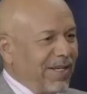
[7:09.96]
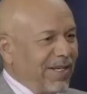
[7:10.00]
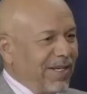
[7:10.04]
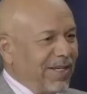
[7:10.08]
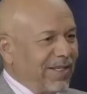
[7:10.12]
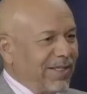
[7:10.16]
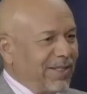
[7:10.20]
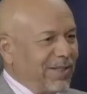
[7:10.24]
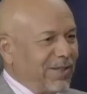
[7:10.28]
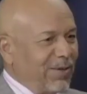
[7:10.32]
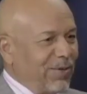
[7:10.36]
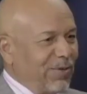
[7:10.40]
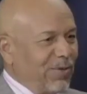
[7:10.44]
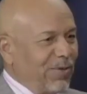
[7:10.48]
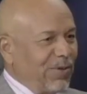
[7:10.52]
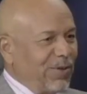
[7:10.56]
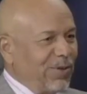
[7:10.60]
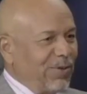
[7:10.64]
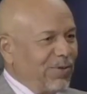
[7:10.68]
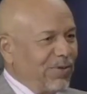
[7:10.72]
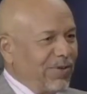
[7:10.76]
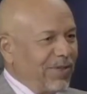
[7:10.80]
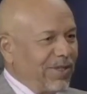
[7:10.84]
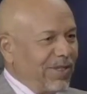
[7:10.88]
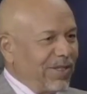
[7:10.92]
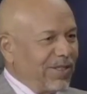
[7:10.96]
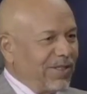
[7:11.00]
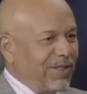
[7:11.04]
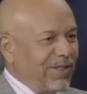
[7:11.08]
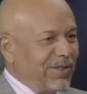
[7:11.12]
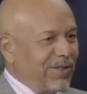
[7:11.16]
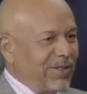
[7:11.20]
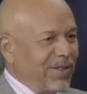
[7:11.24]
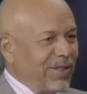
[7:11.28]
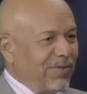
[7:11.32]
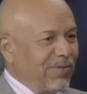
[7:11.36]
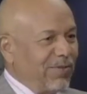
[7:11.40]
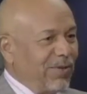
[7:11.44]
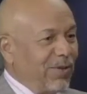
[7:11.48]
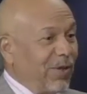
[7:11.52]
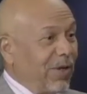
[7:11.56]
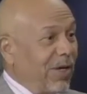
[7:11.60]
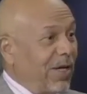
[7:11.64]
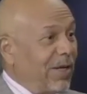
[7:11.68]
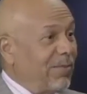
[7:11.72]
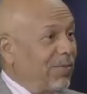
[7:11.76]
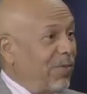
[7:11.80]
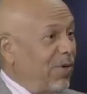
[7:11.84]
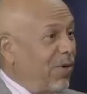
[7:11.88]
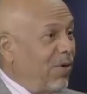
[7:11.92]
I told you in that interview
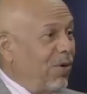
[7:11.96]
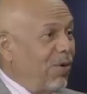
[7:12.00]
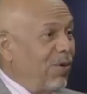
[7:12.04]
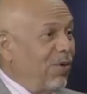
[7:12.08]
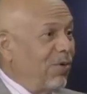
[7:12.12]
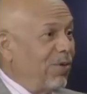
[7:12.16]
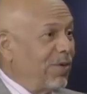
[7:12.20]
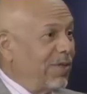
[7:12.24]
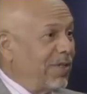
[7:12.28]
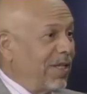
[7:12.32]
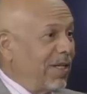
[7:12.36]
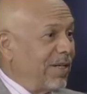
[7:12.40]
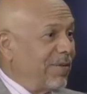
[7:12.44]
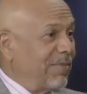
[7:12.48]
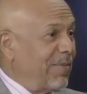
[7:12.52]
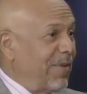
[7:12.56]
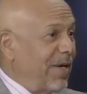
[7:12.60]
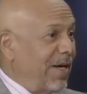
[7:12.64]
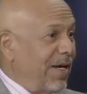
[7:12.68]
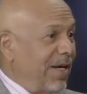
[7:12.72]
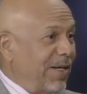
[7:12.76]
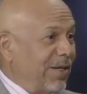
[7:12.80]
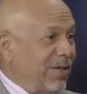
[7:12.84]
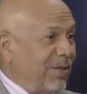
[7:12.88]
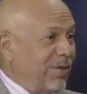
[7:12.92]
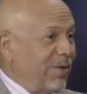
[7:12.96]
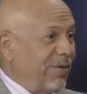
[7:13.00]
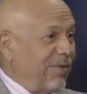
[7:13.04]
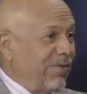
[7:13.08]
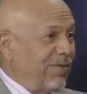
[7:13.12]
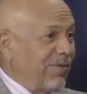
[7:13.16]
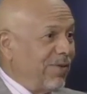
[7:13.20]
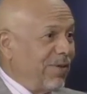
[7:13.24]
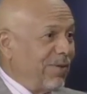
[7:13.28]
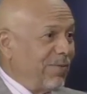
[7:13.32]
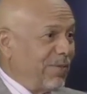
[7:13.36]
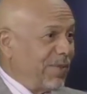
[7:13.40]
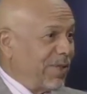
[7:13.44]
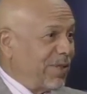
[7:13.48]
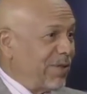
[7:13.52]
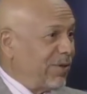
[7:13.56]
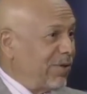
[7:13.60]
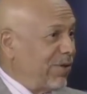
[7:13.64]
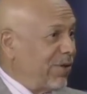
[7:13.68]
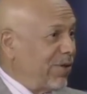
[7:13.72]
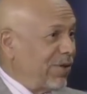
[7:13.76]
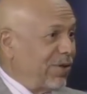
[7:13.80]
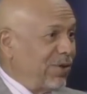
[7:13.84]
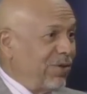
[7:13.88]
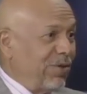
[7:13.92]
I am always admired of uh, Mr.
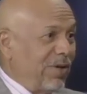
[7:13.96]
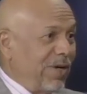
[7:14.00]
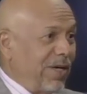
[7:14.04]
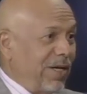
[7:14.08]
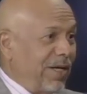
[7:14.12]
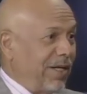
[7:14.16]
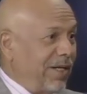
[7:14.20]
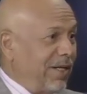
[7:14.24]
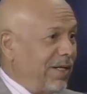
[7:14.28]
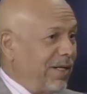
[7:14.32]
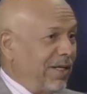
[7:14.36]
Erdogan.